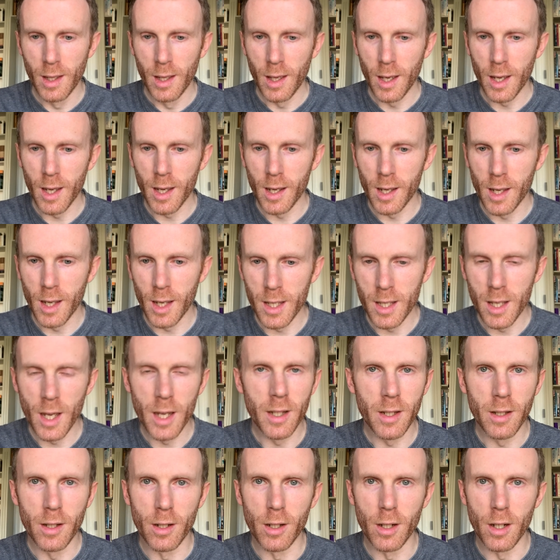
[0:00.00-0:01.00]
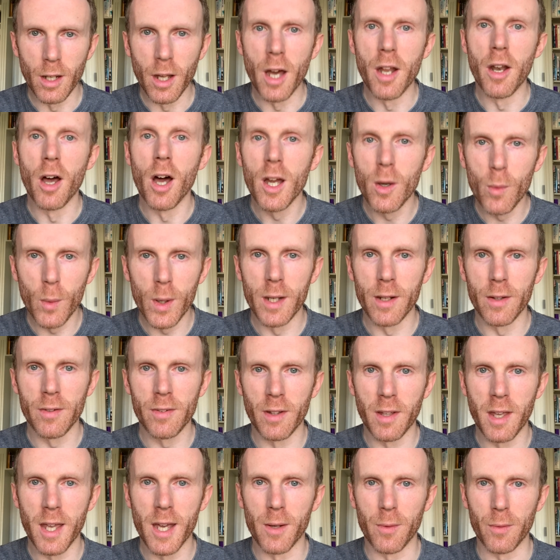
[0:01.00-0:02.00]
An eyewitness
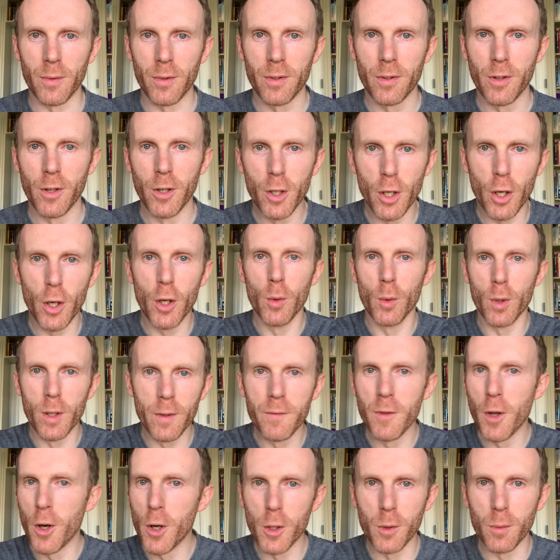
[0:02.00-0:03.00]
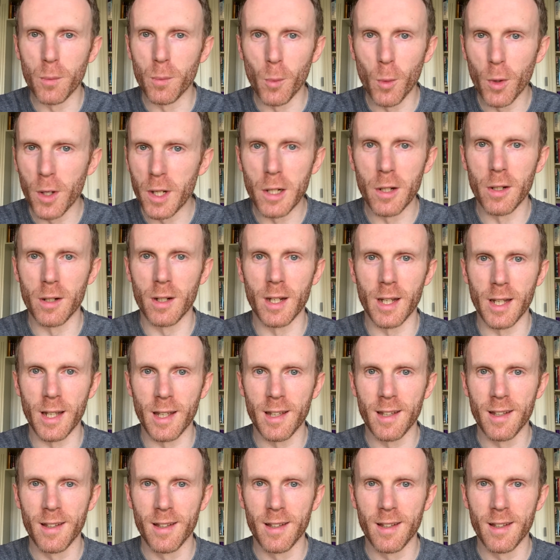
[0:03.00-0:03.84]
account. Who would have known what he looked like